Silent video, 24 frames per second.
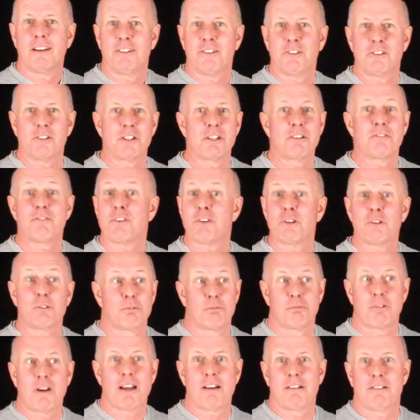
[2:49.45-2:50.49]
you're going to feel,
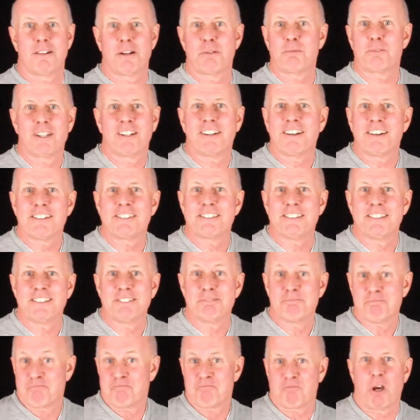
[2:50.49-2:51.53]
wow, I'm delighted.
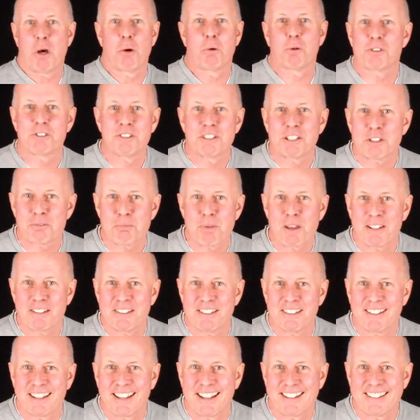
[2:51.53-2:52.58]
I wasn't
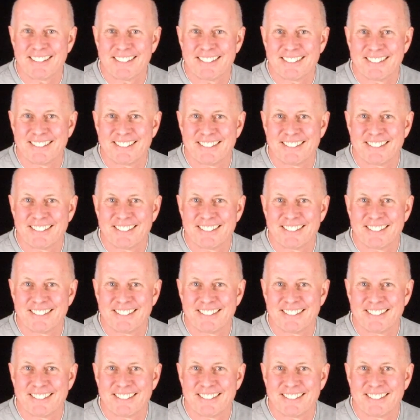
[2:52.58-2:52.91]
expecting that.